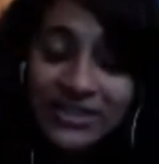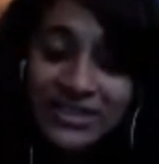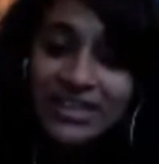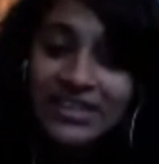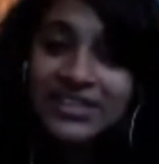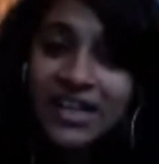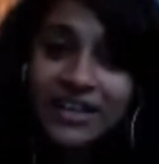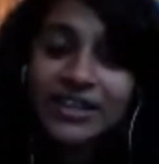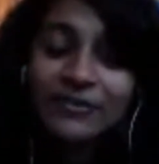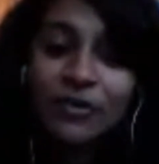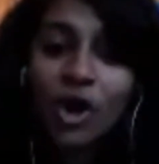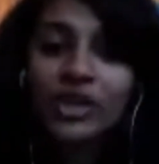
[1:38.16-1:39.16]
literally
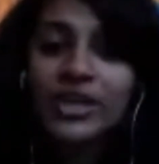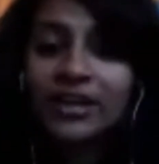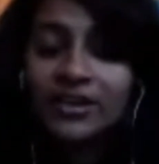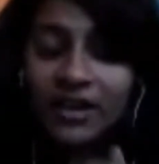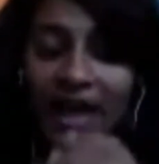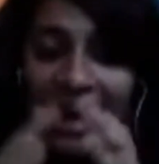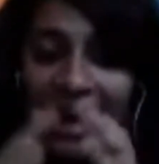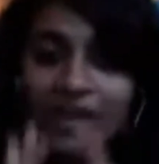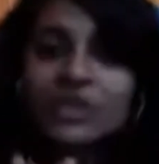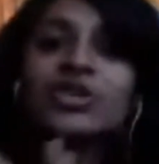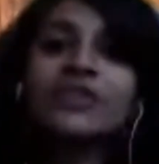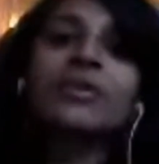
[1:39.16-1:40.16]
started vlogging
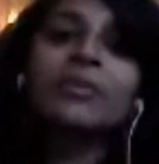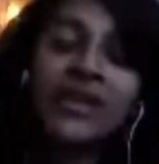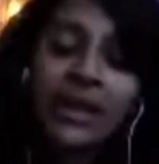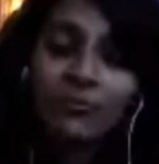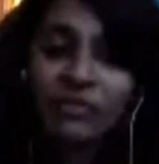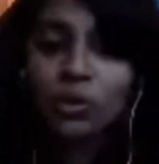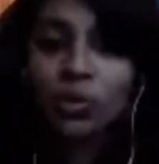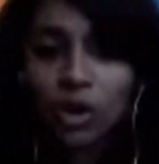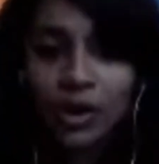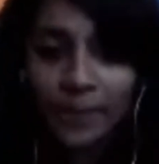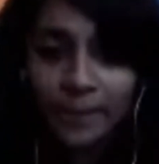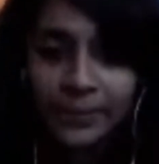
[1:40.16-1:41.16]
actually from the time when you
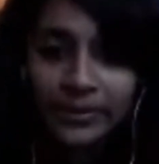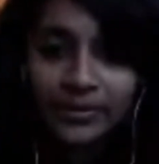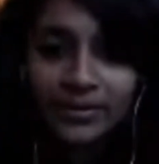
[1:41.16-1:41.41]
woke up.